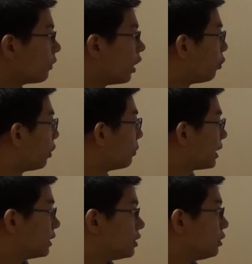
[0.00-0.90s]
what we
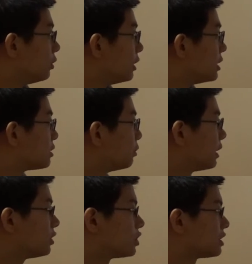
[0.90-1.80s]
can do is we
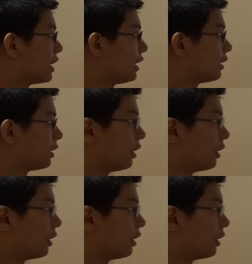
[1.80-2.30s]
can just take,